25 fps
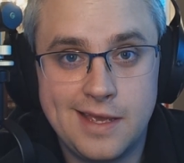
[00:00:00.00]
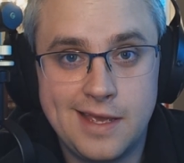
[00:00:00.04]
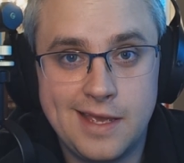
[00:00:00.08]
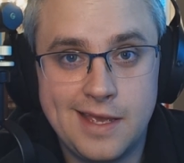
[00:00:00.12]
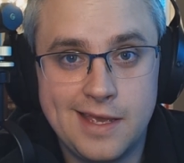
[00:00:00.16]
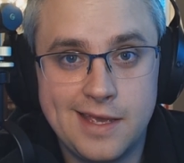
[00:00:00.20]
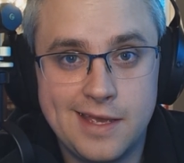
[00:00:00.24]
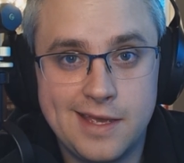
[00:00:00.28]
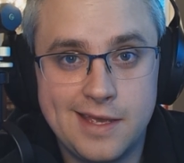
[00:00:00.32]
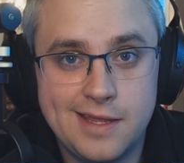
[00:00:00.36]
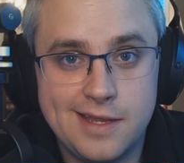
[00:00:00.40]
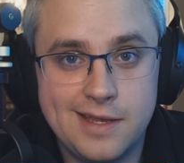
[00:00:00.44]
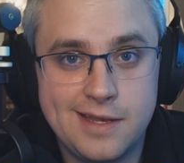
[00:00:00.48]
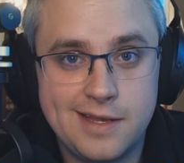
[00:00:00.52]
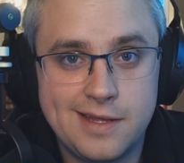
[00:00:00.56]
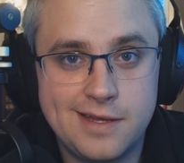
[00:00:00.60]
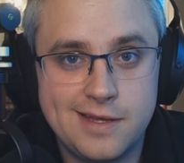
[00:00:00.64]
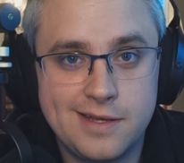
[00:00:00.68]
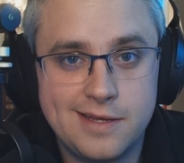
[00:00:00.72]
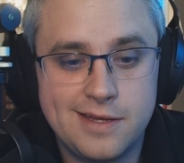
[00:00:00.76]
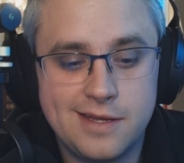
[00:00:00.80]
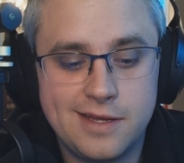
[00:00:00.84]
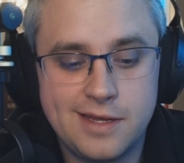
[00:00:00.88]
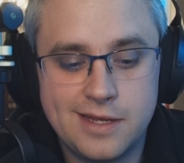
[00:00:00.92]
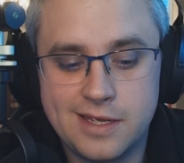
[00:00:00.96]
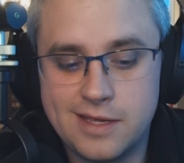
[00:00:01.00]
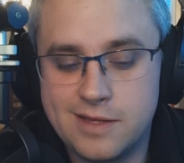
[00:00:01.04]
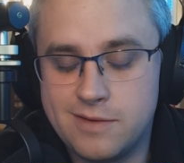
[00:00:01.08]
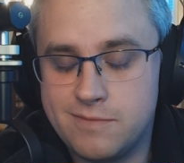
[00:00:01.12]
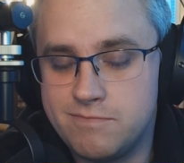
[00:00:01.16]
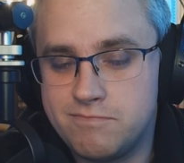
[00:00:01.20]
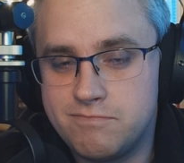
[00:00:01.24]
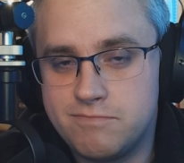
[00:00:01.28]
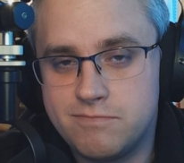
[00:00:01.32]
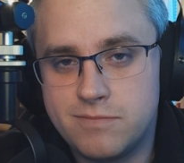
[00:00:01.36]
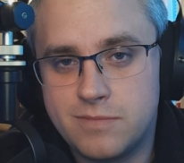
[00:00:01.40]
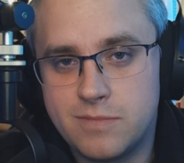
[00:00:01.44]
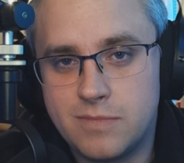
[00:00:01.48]
And
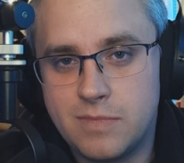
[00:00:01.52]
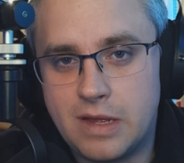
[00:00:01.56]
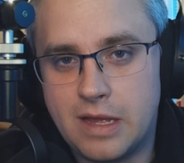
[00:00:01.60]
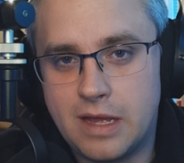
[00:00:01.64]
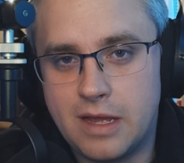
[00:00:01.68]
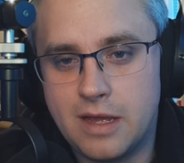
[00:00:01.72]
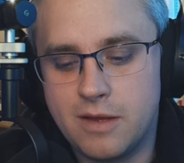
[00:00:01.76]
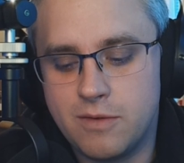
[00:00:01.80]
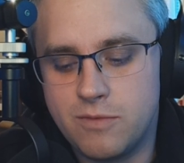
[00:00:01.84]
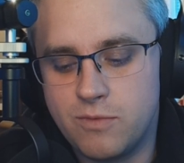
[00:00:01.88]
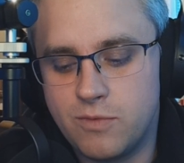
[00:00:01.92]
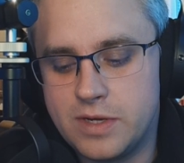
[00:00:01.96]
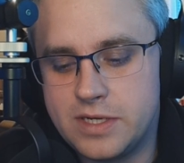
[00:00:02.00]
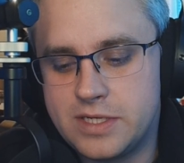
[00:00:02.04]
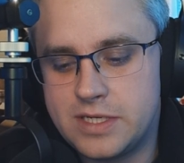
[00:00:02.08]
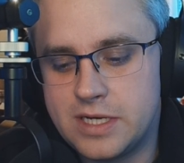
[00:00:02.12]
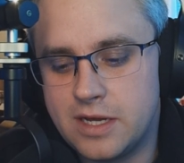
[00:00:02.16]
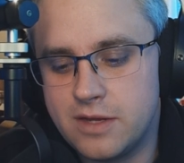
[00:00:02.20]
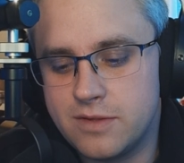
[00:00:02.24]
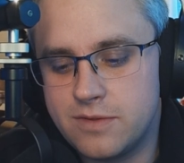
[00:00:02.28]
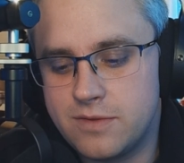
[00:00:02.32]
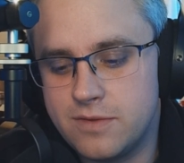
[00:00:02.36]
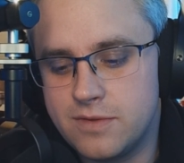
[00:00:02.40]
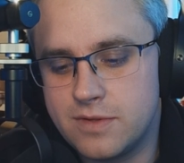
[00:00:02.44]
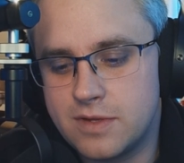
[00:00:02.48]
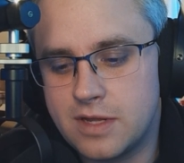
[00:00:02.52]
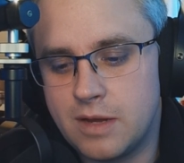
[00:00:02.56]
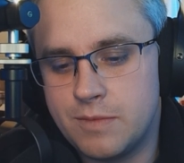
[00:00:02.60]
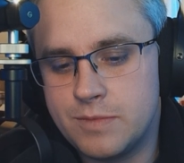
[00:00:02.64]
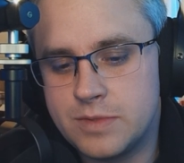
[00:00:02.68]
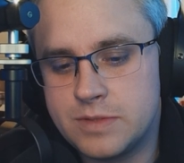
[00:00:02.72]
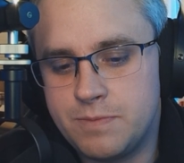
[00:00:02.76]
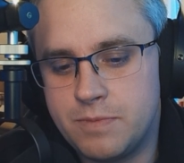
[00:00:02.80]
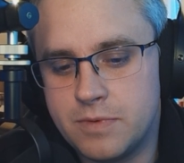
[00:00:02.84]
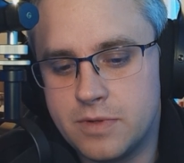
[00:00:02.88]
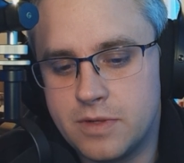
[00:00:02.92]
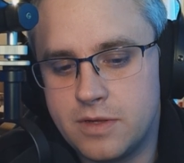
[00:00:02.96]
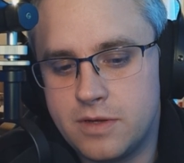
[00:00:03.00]
again, reach out to the
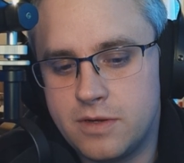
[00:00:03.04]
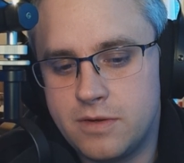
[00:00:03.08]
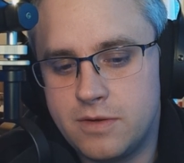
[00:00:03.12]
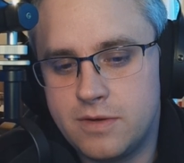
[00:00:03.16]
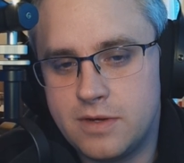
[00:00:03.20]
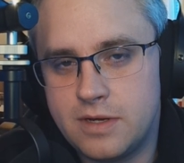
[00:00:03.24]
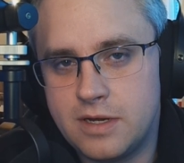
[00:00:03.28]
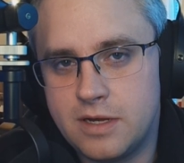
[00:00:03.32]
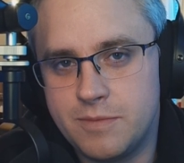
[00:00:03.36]
comments below,